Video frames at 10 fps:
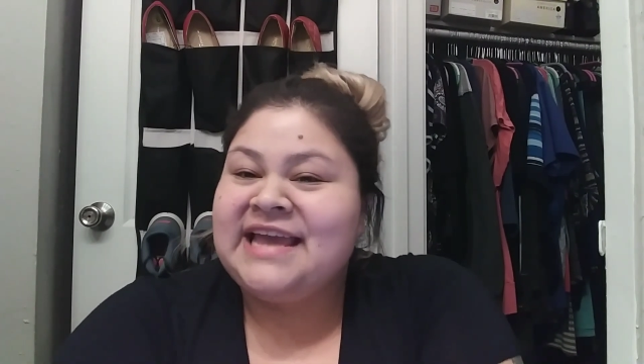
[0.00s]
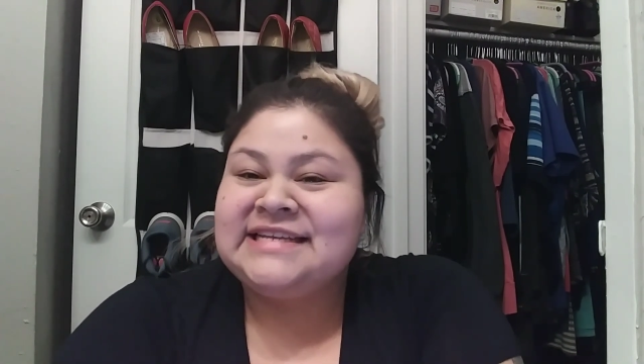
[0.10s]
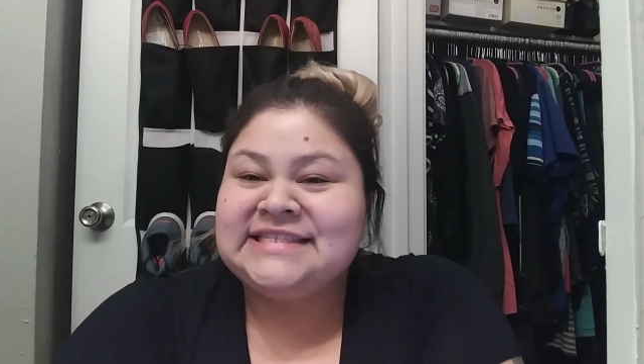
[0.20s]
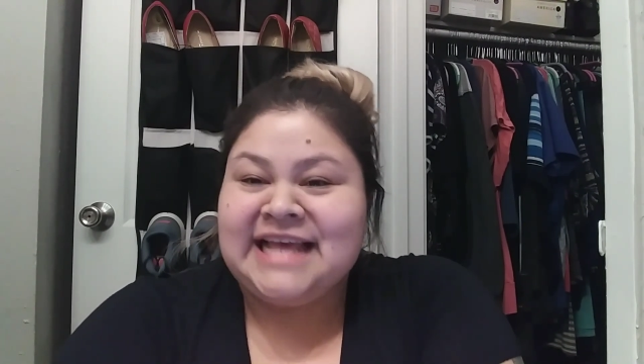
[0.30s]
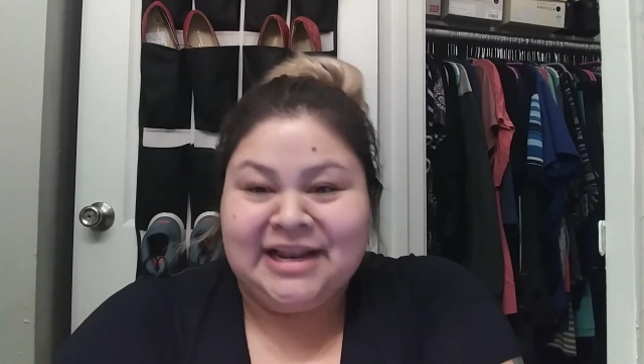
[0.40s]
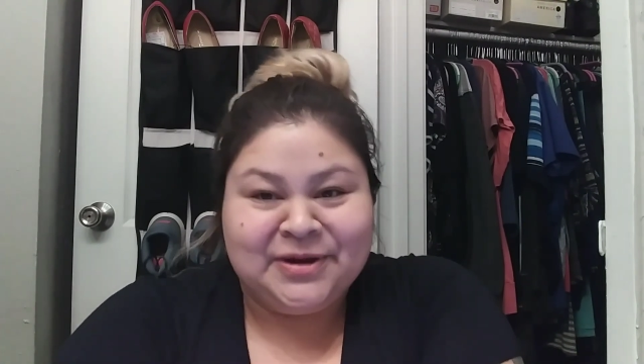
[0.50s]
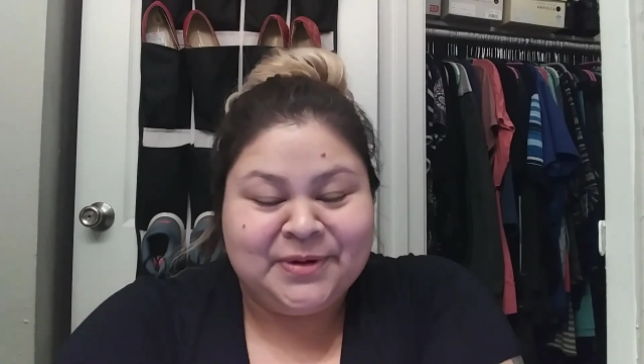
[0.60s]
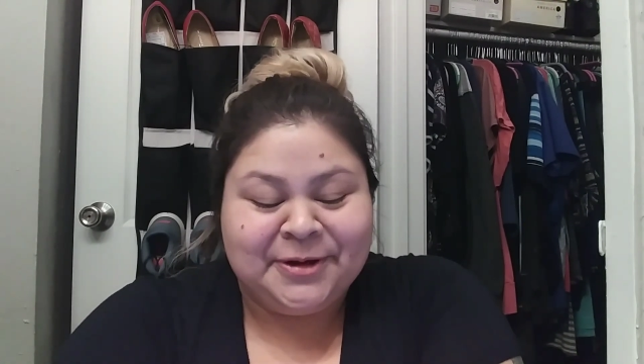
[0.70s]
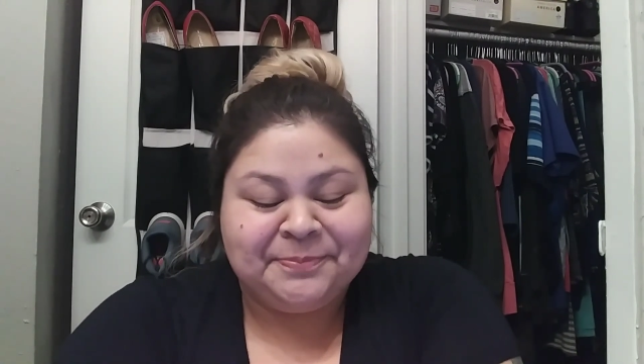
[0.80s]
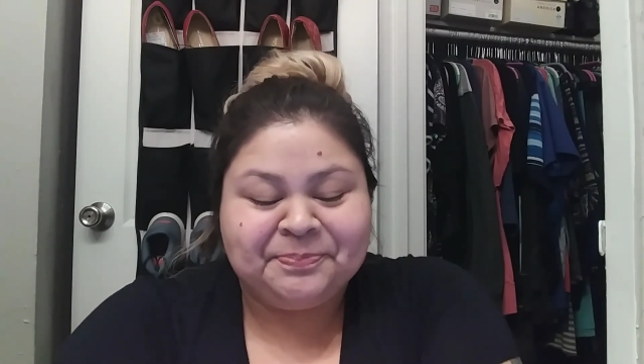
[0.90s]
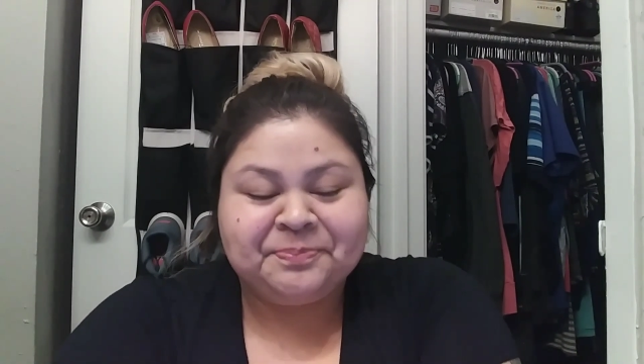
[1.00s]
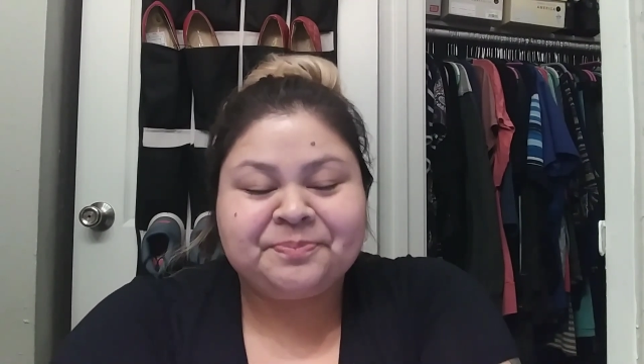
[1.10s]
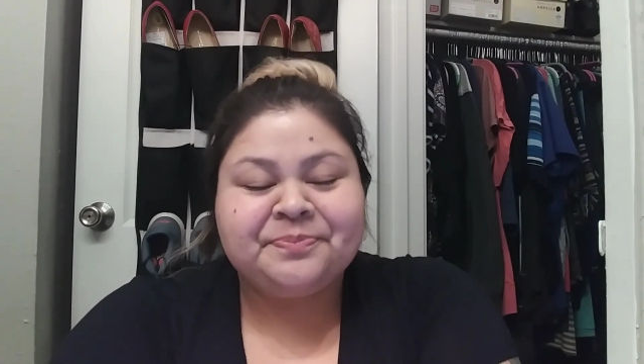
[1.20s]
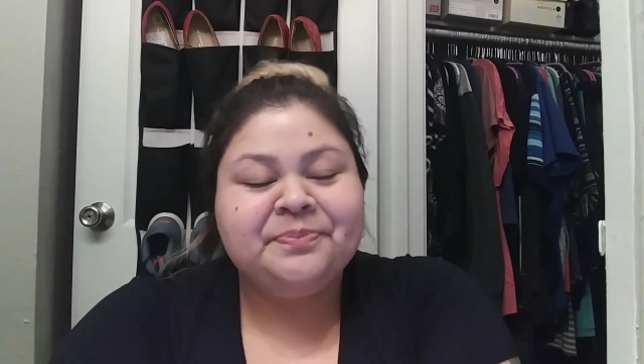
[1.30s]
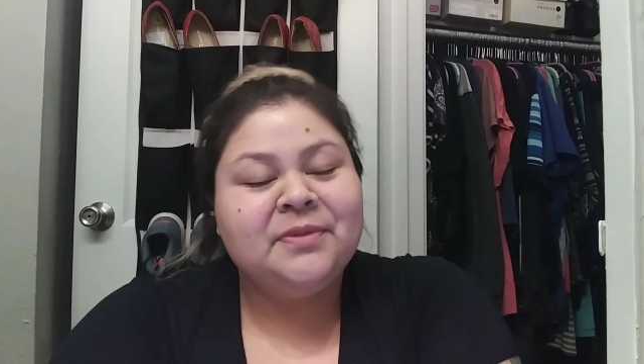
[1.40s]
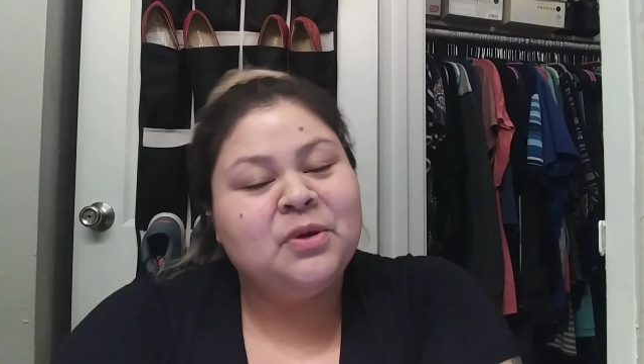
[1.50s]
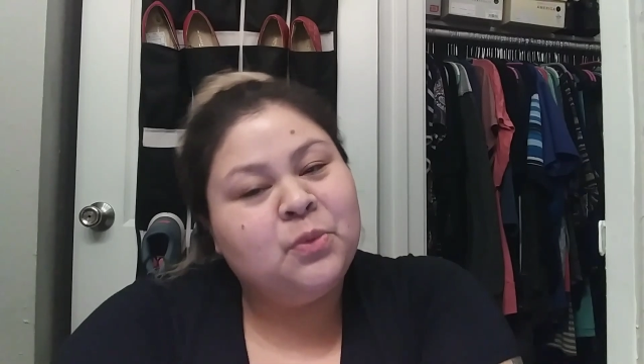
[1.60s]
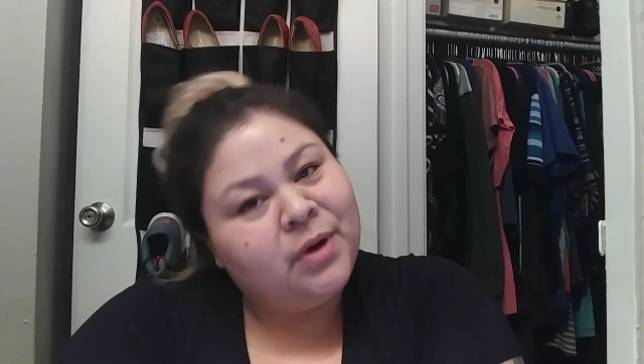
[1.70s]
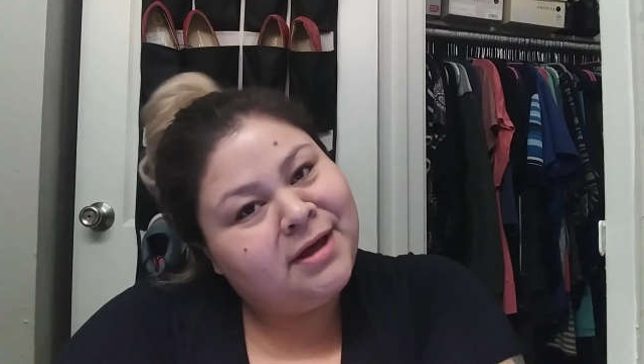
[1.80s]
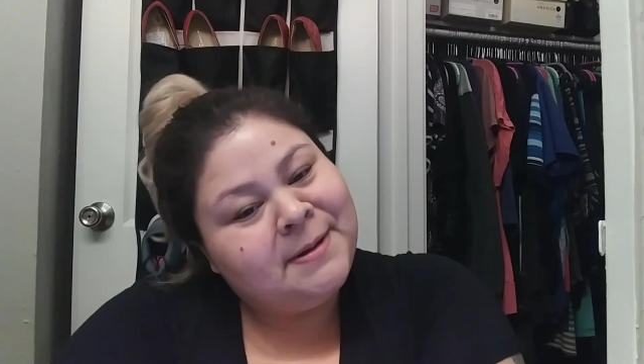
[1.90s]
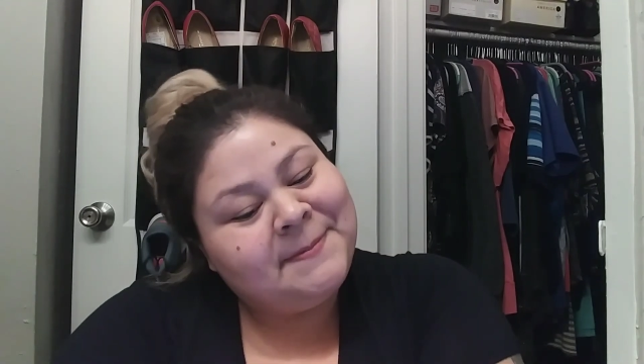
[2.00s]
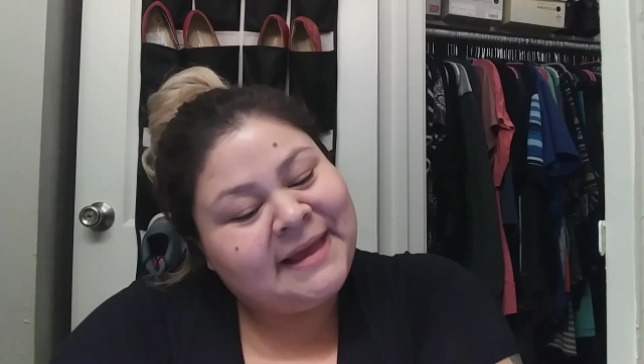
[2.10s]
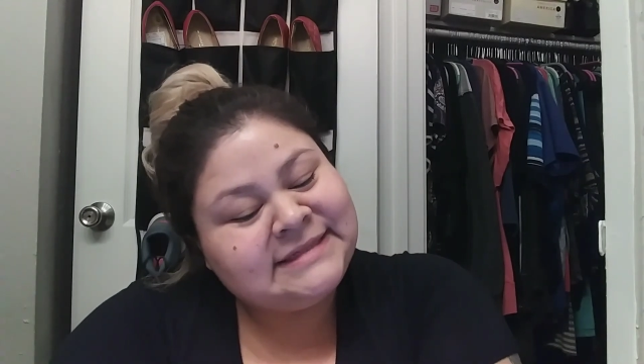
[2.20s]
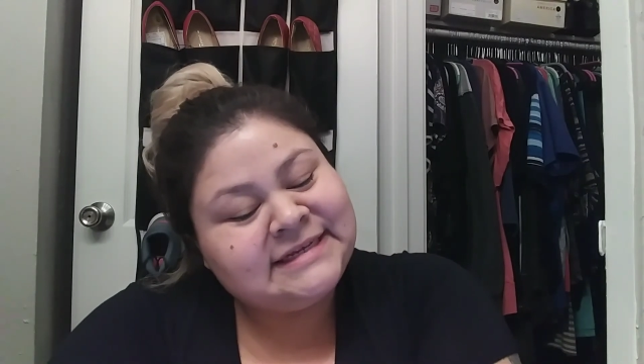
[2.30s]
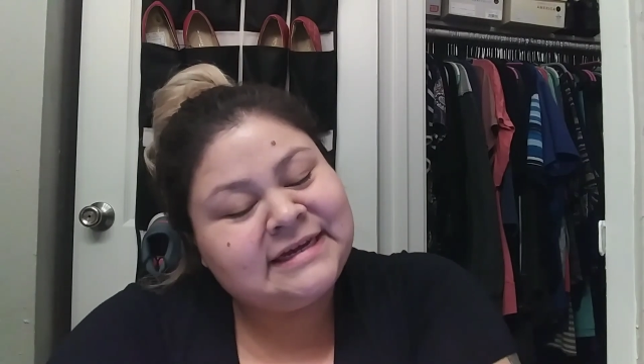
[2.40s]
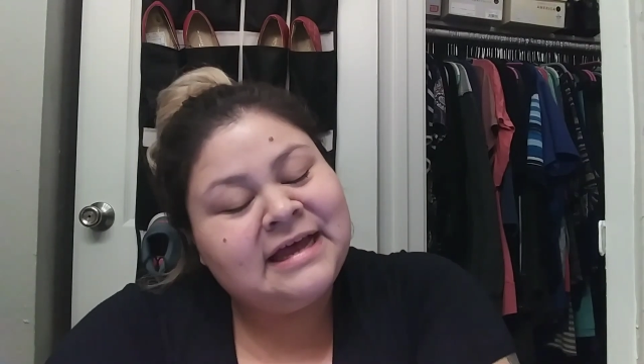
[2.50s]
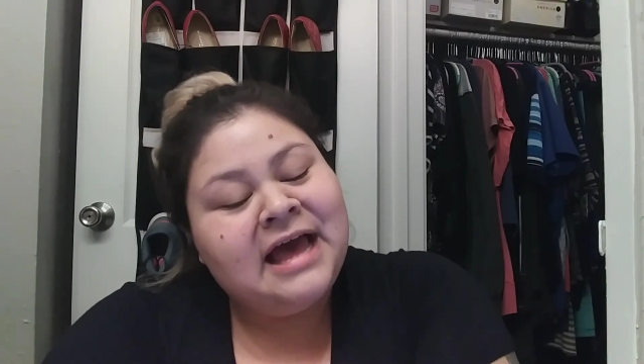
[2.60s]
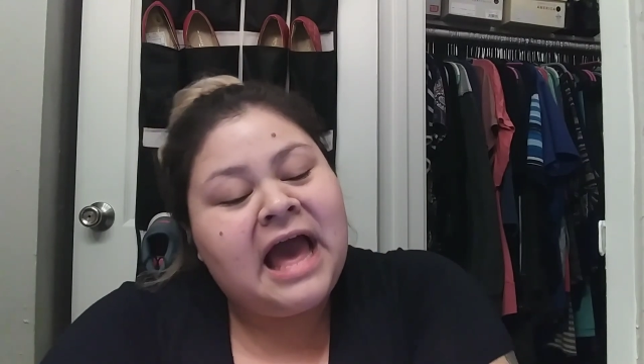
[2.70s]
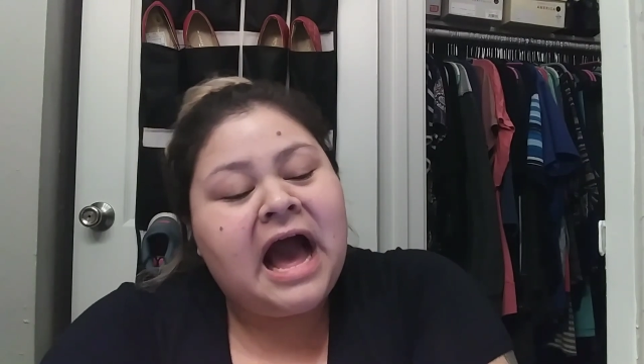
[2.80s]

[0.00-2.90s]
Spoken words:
Thanks, LOL. Well, Amanda,